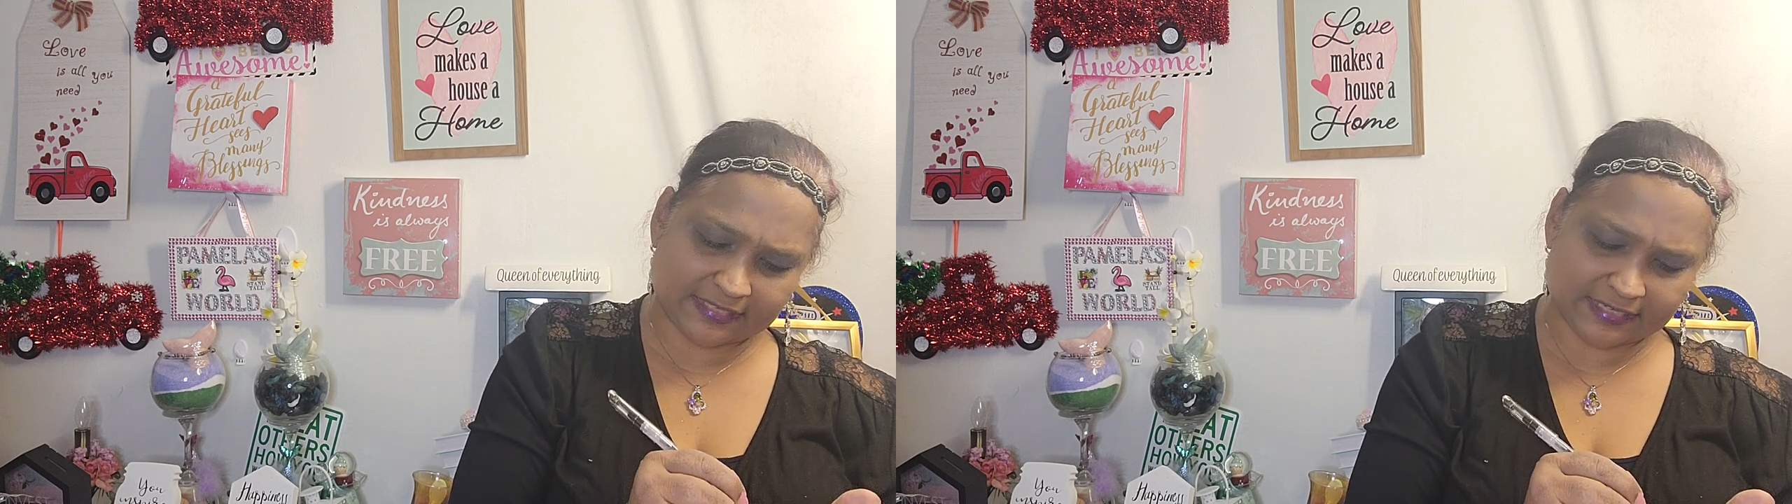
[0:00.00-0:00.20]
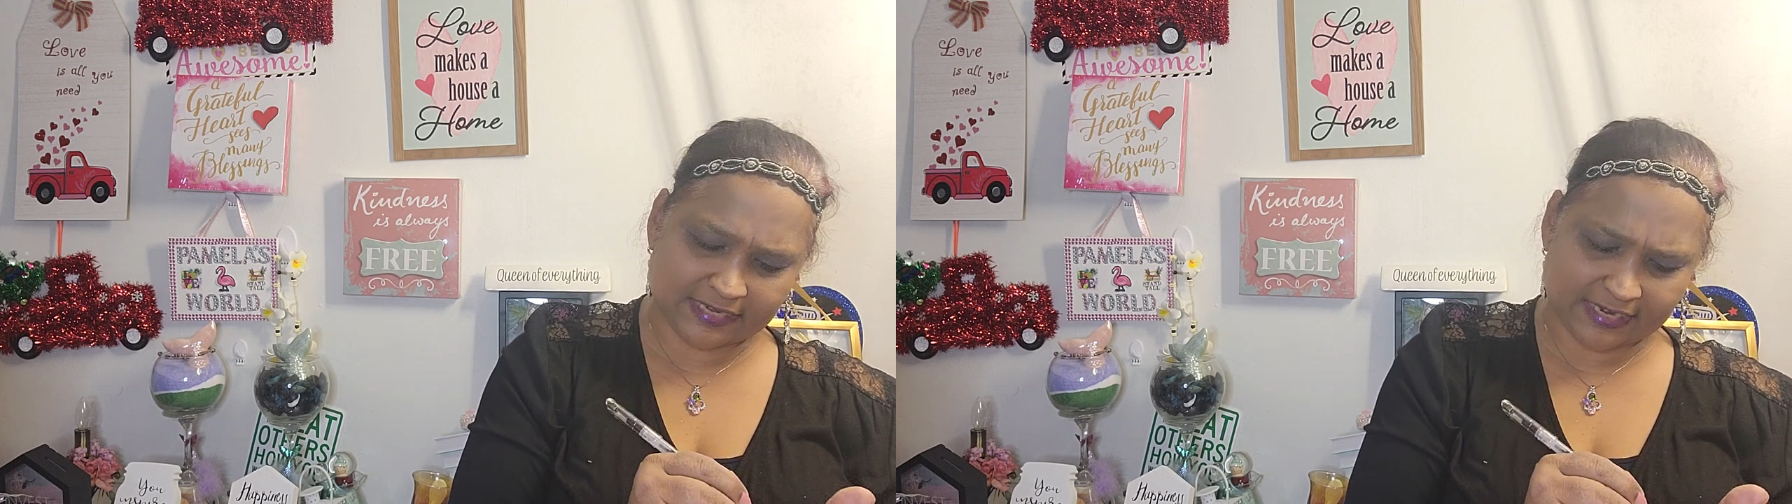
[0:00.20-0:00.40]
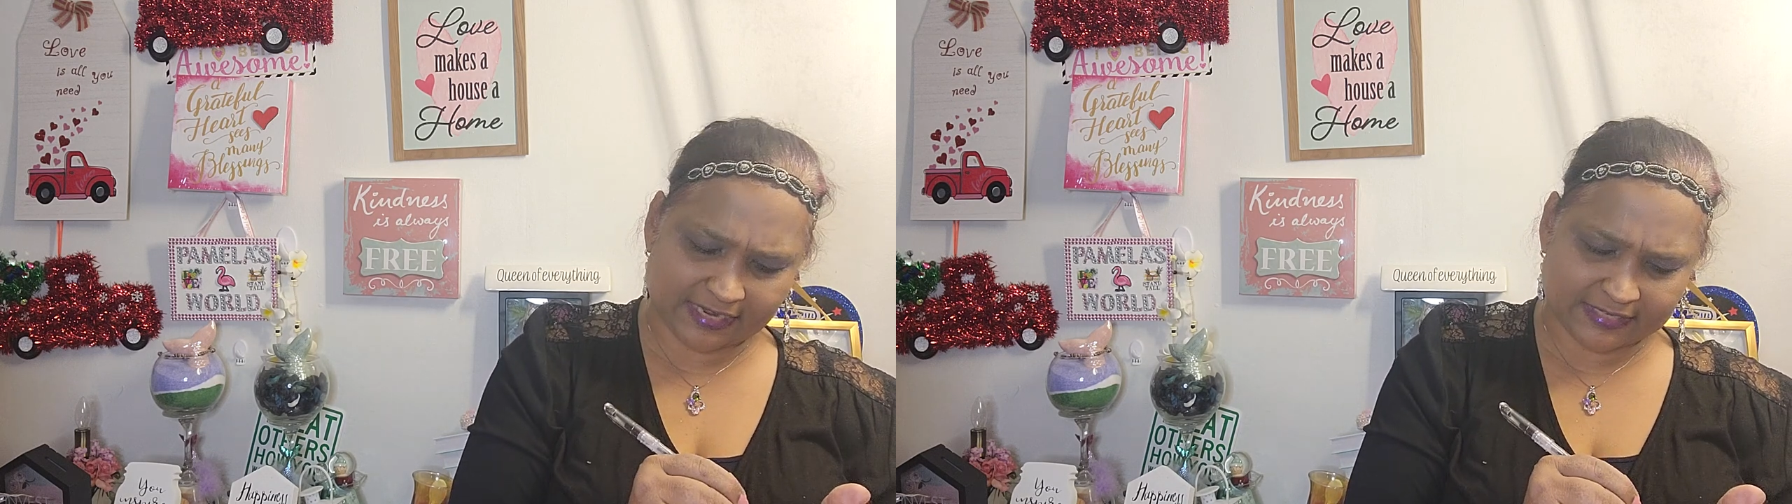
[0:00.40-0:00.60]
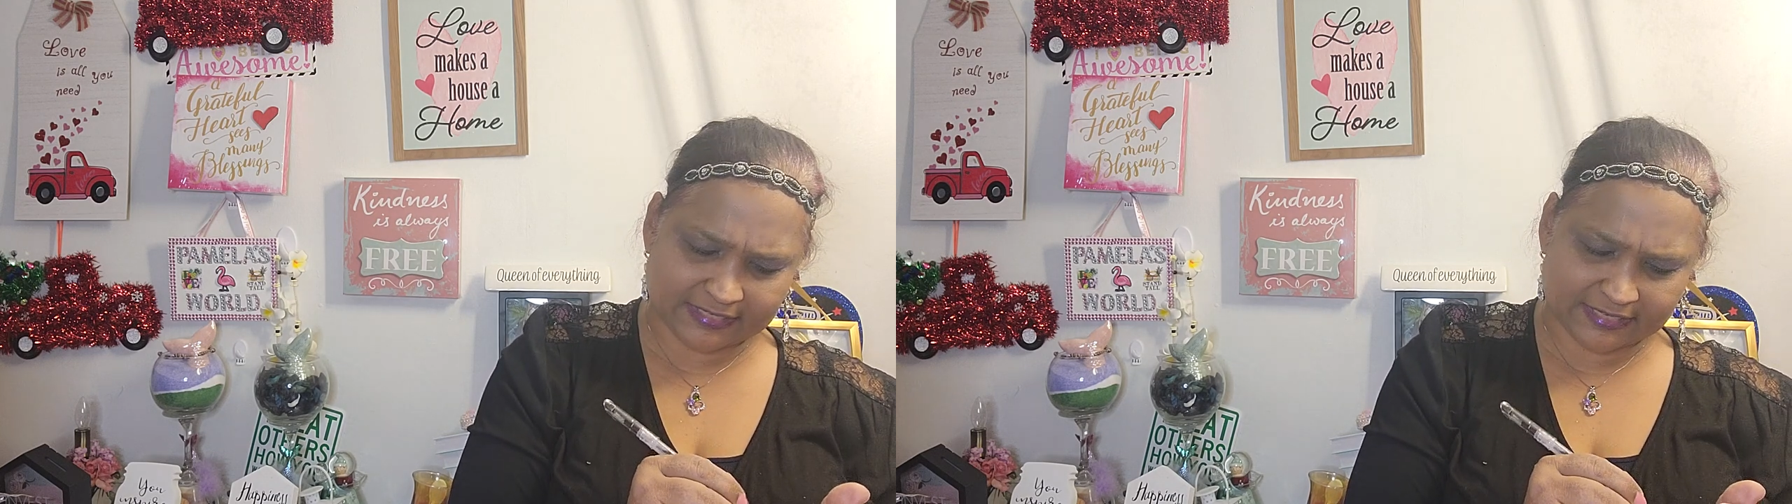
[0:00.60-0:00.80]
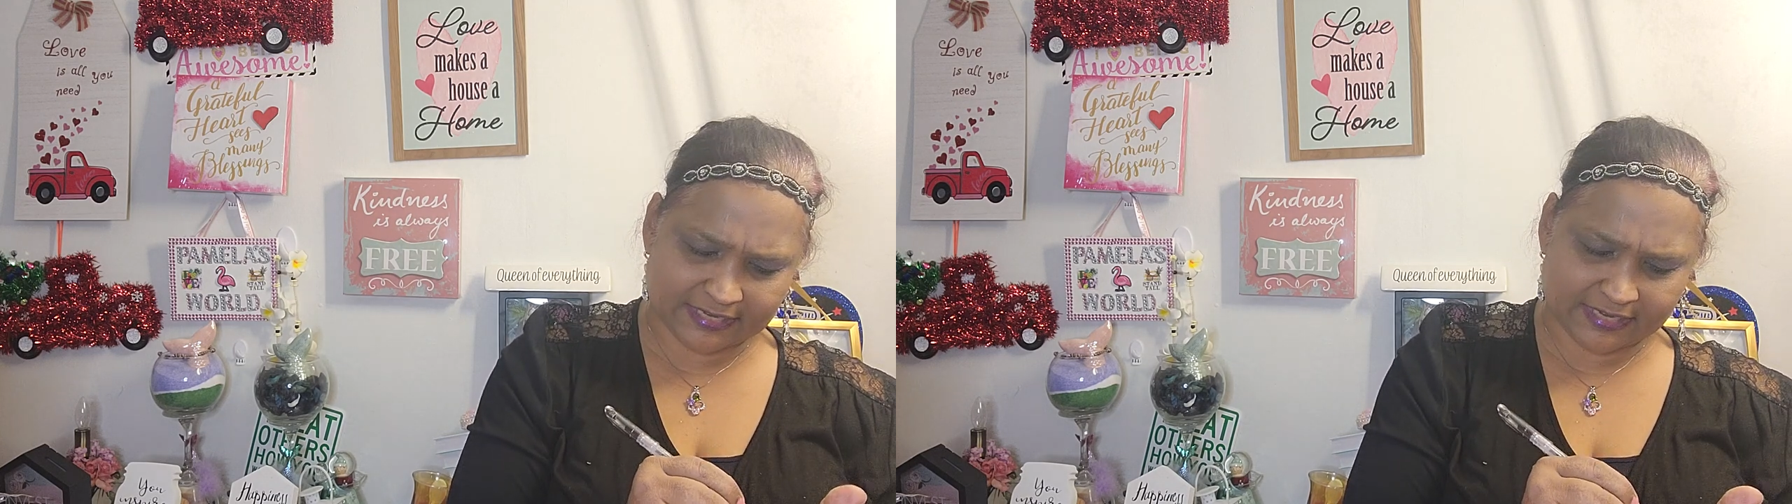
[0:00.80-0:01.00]
see, let's
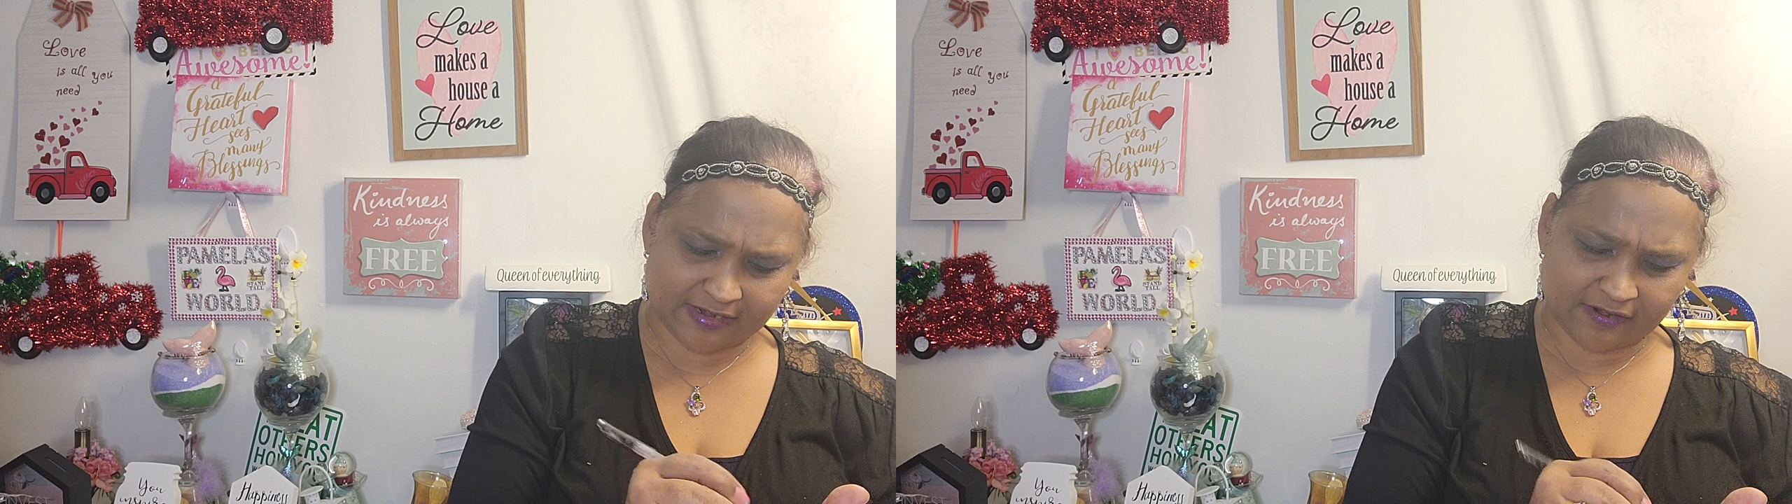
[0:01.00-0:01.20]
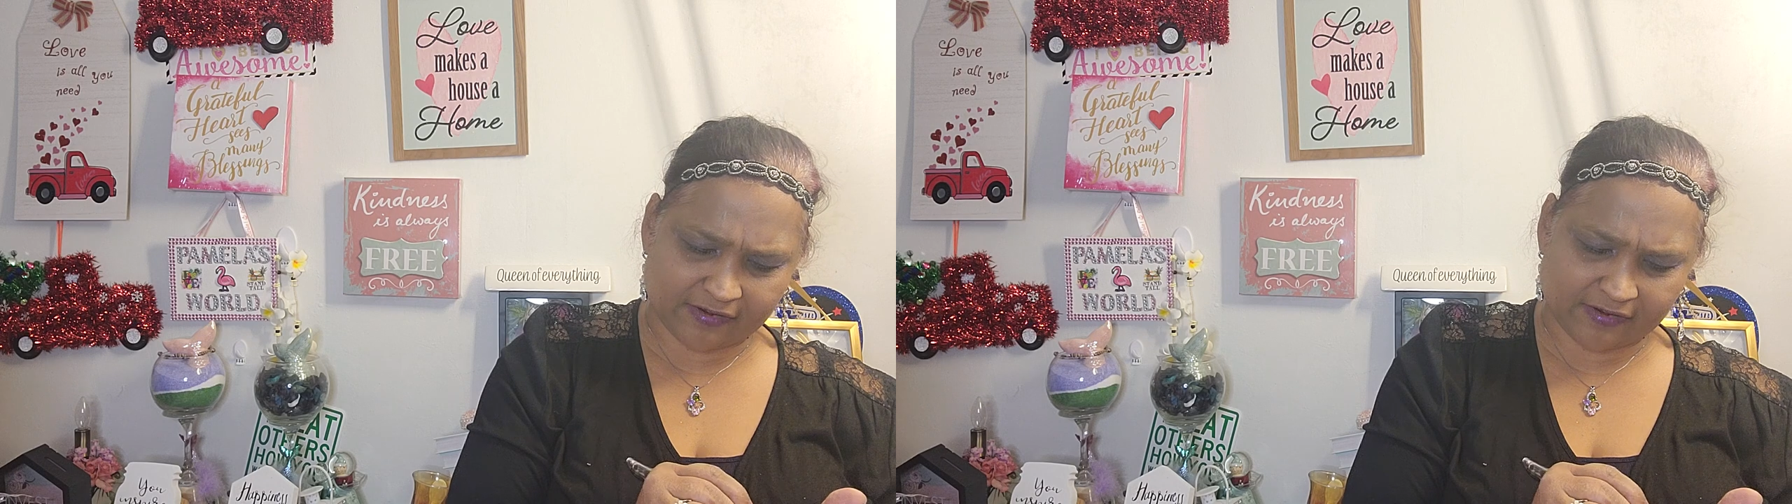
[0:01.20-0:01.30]
see.